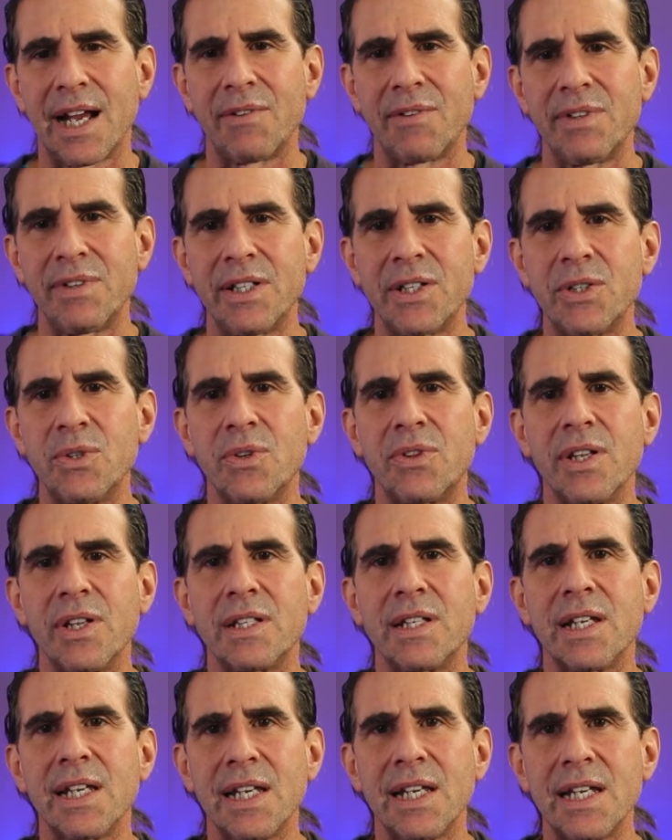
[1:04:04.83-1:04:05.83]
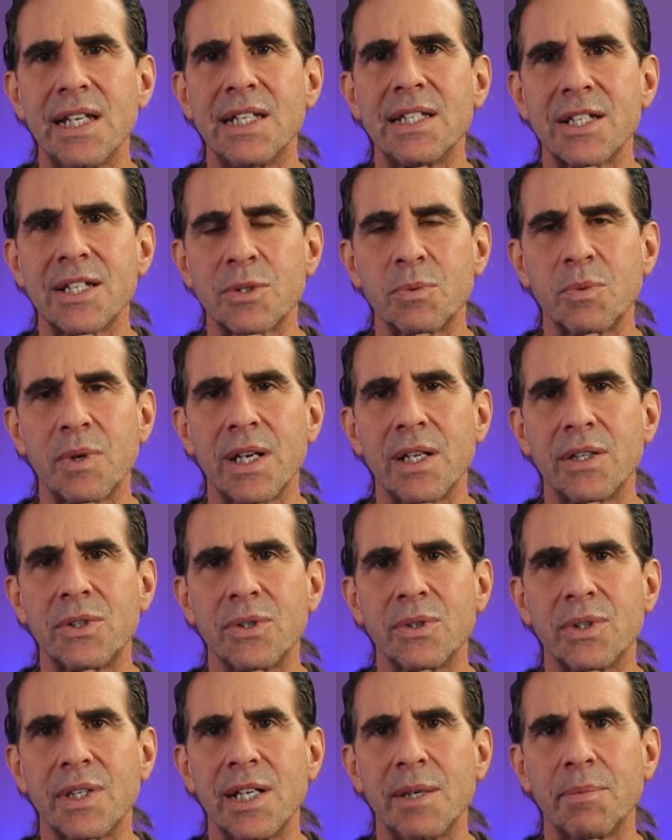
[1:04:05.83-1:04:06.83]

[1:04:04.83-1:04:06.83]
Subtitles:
I really do think the easiest way to